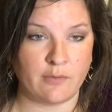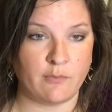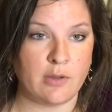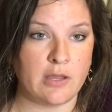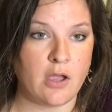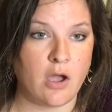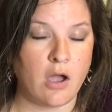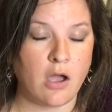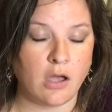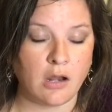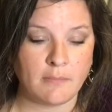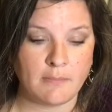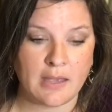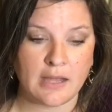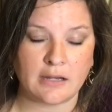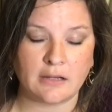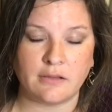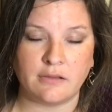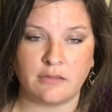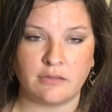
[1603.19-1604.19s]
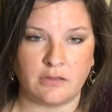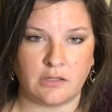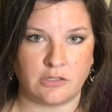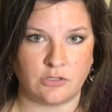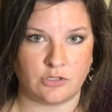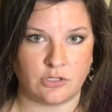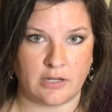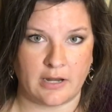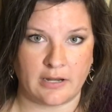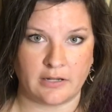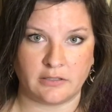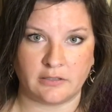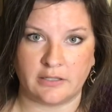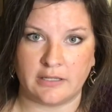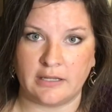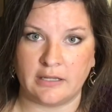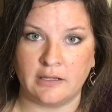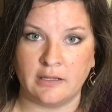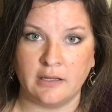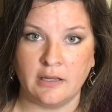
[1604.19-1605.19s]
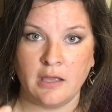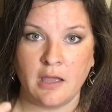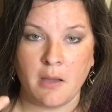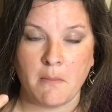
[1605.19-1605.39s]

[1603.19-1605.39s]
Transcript: and we automatically think genetically